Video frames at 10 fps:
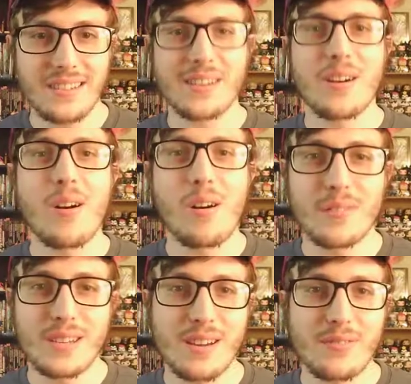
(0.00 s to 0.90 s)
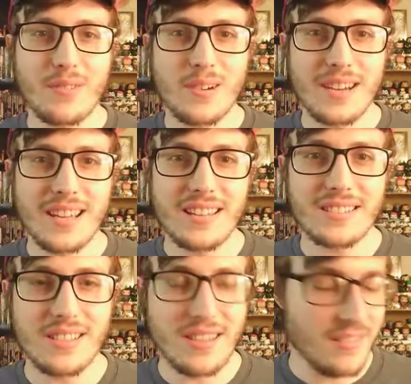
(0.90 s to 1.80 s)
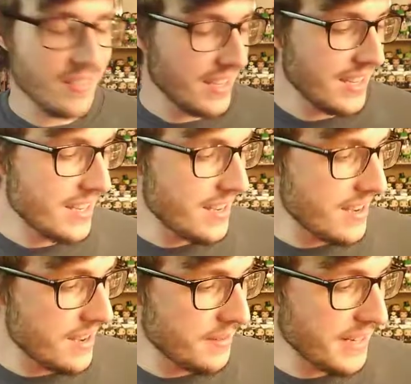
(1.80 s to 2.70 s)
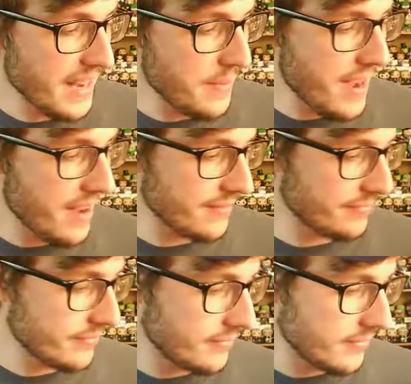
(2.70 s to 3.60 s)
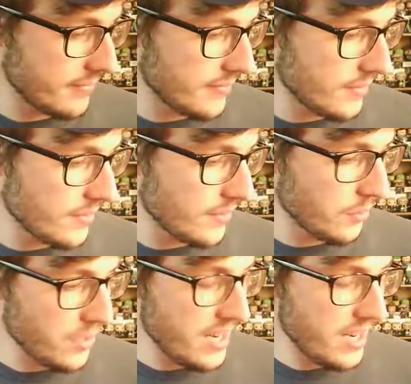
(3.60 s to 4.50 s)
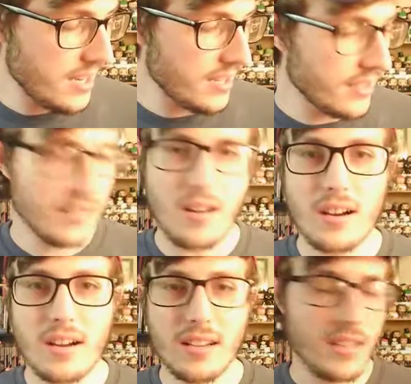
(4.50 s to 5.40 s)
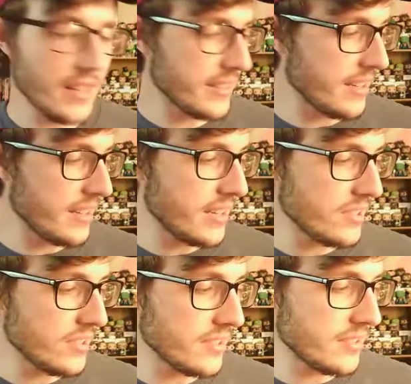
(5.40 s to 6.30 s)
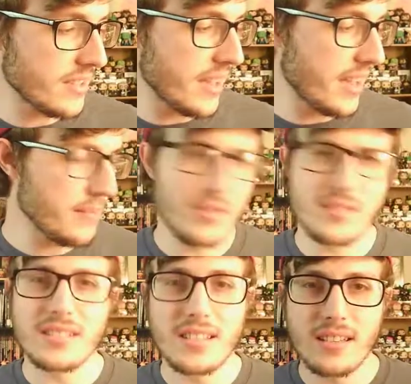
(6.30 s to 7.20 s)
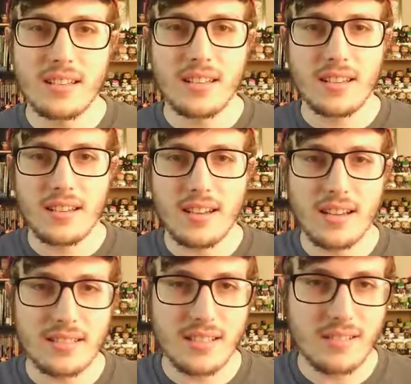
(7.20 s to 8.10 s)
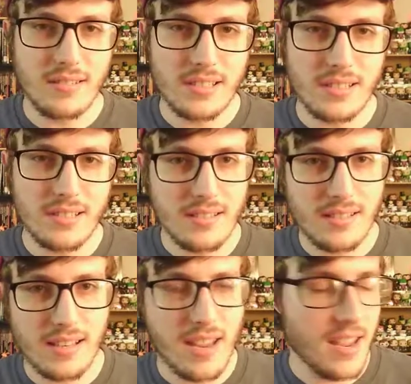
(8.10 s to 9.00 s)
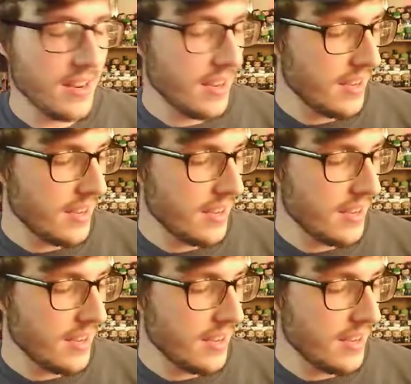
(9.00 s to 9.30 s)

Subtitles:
another haul video for you. So I got about three collected editions and mostly single issues today.